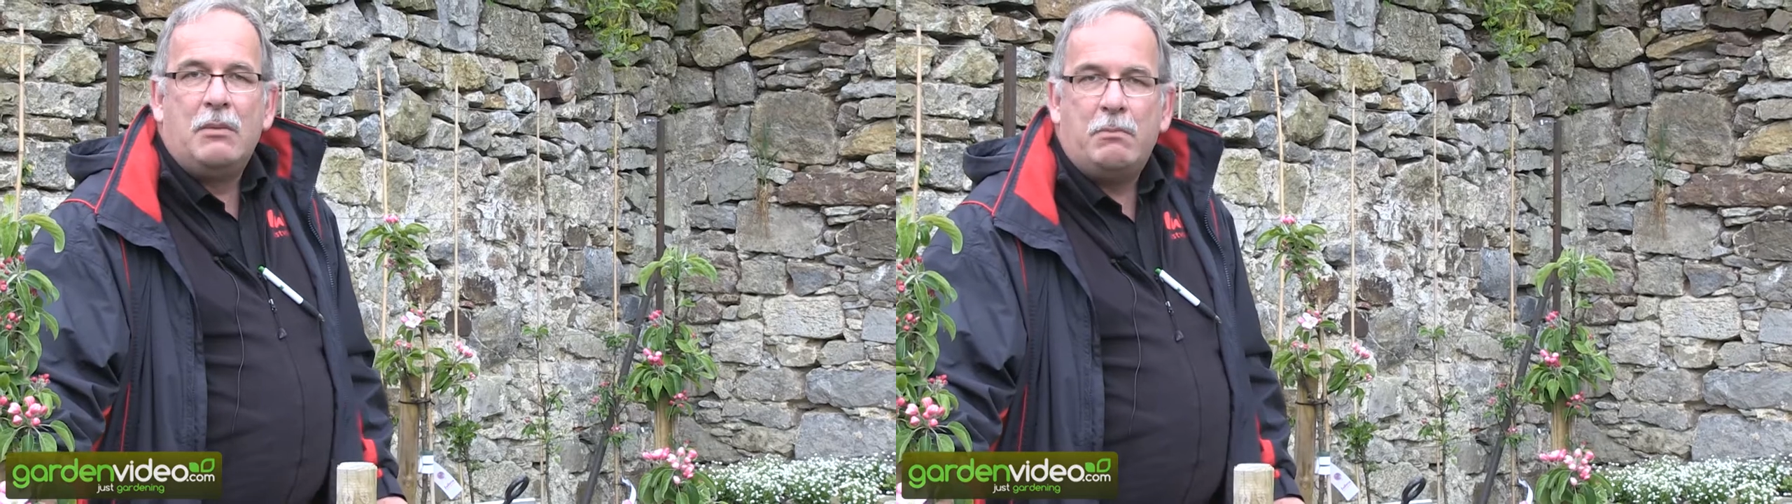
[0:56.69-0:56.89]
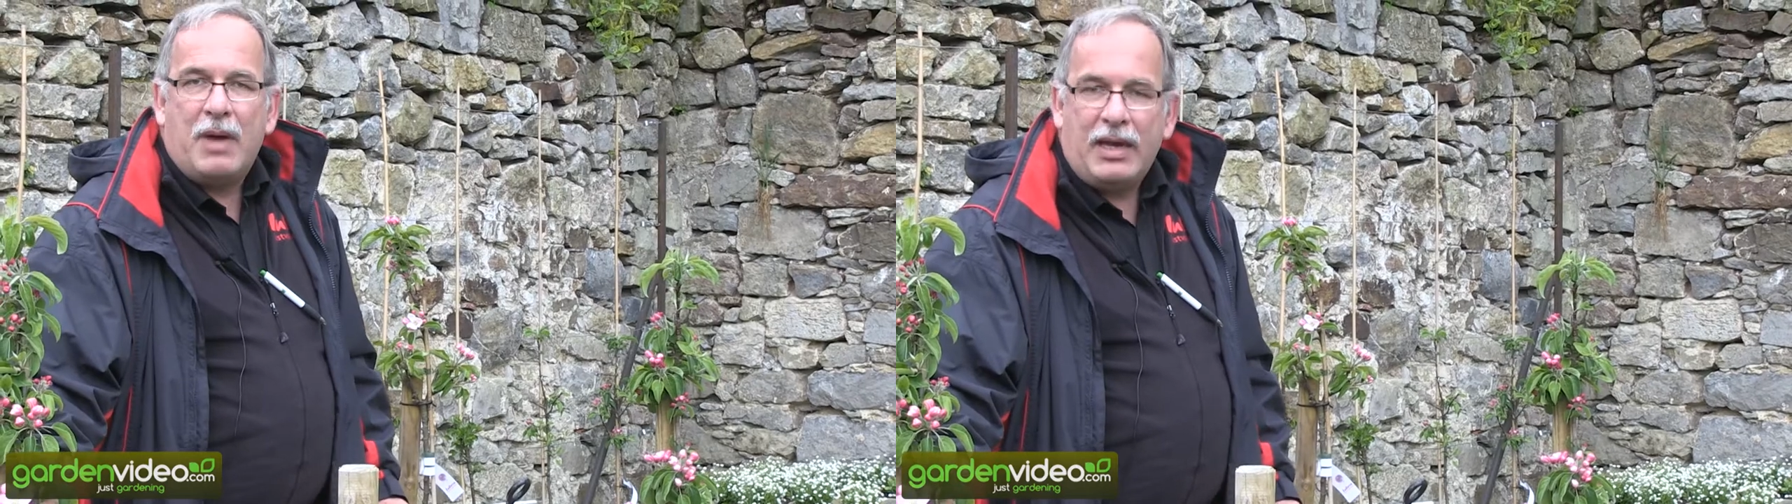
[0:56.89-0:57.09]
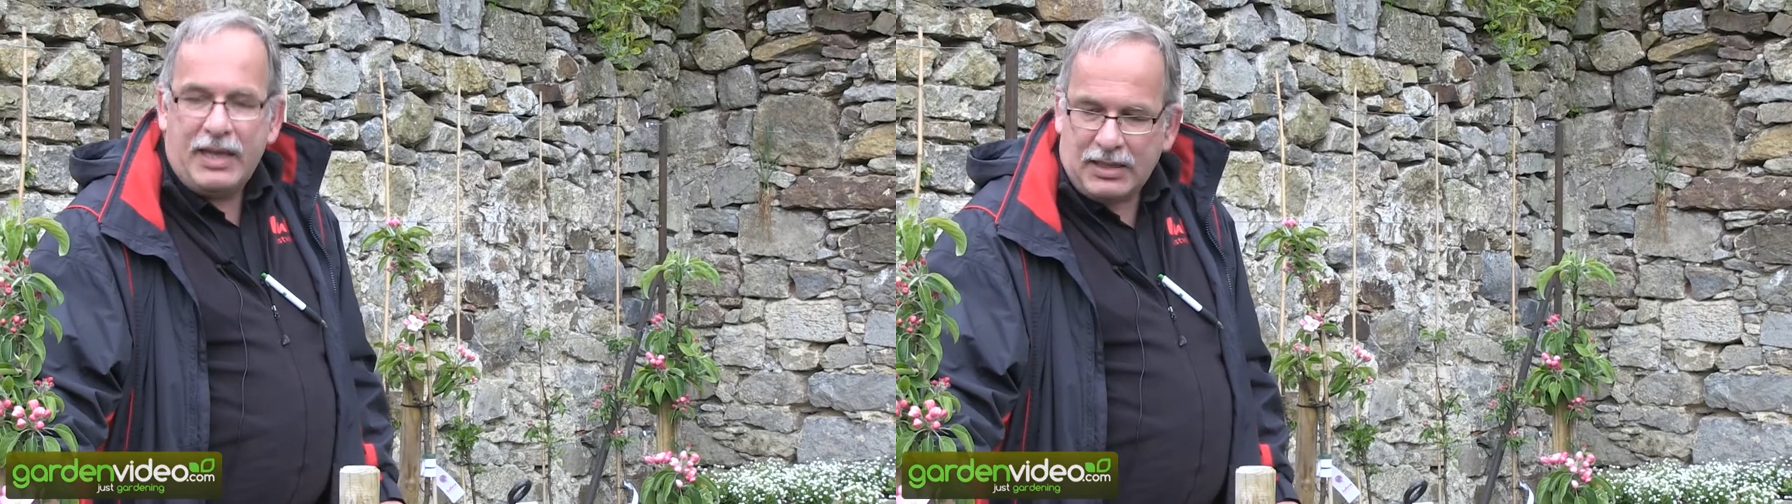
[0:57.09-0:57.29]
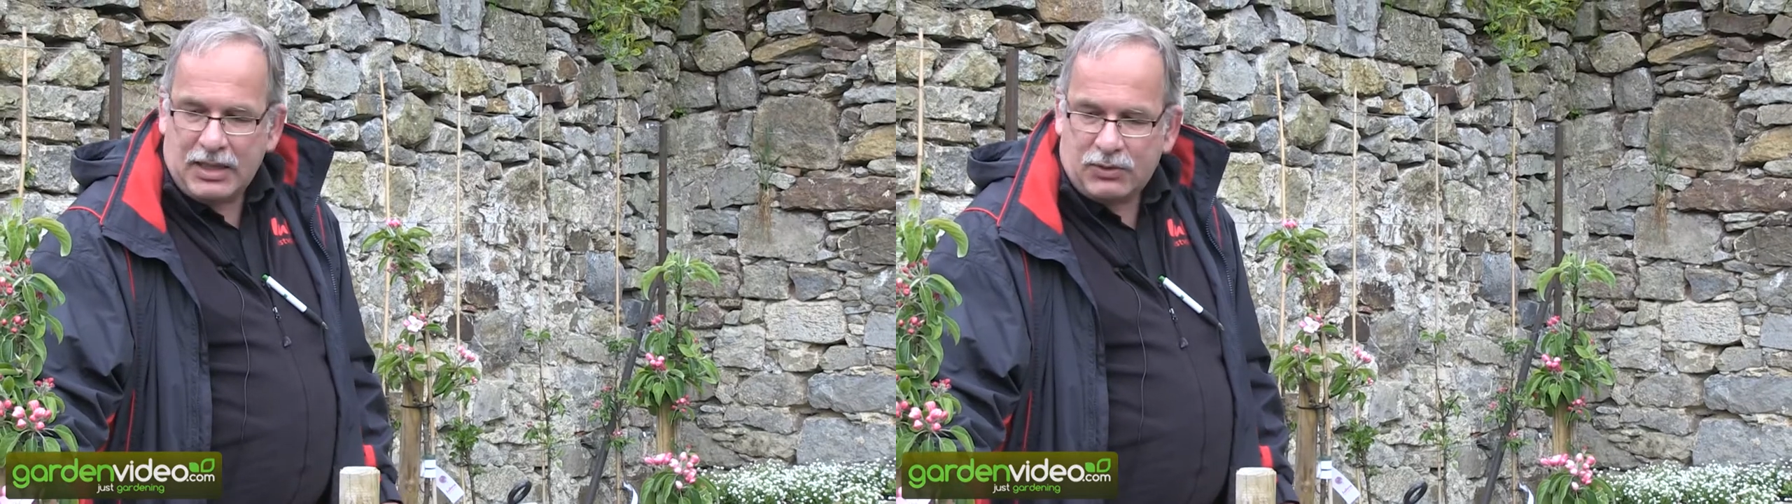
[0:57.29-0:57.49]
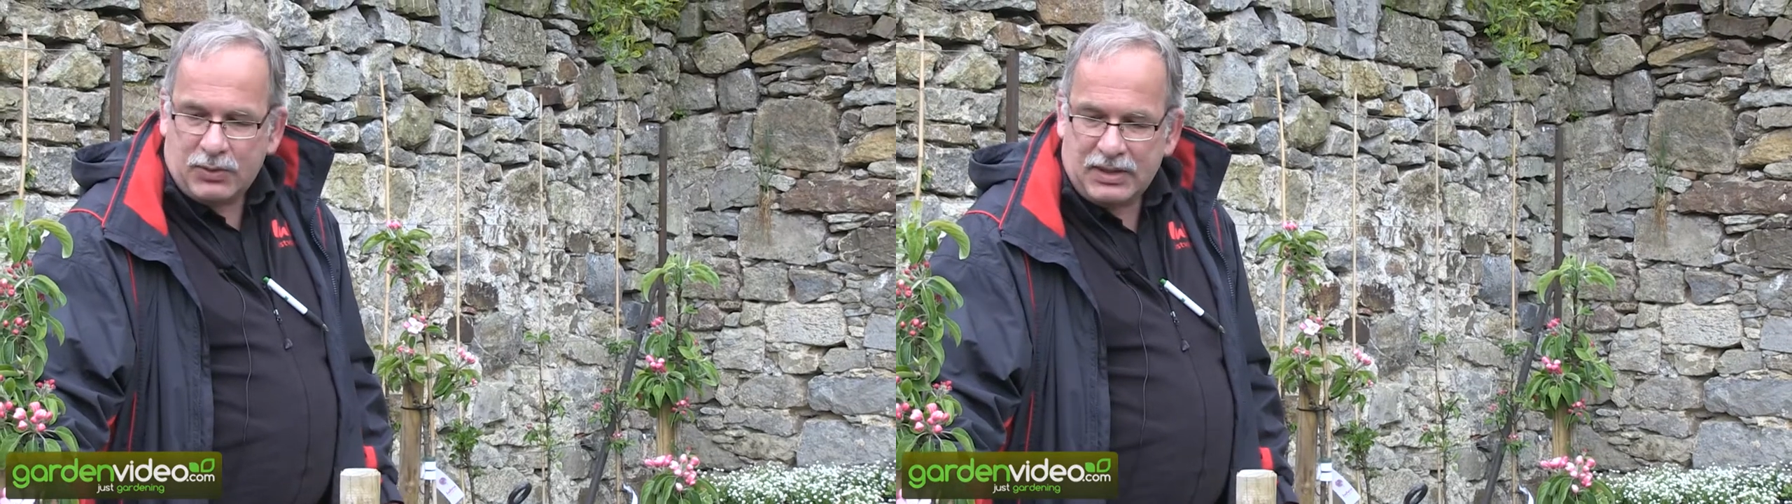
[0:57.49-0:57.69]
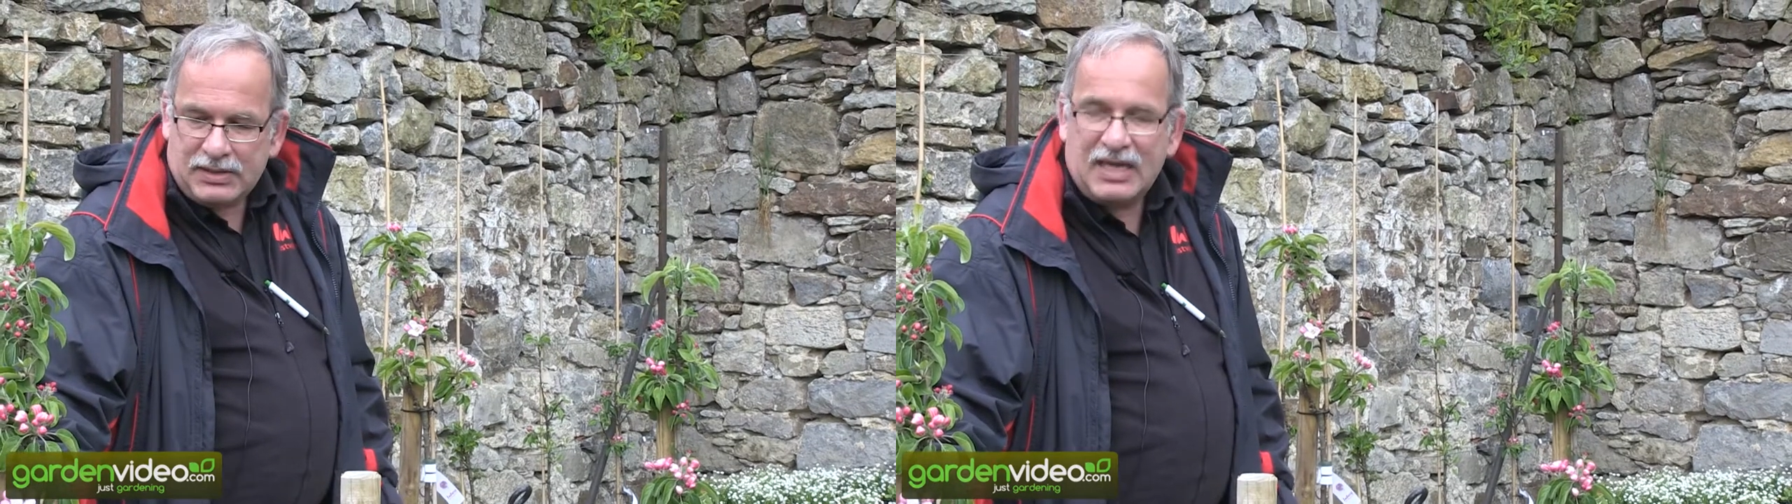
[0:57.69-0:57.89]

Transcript: Malini trees,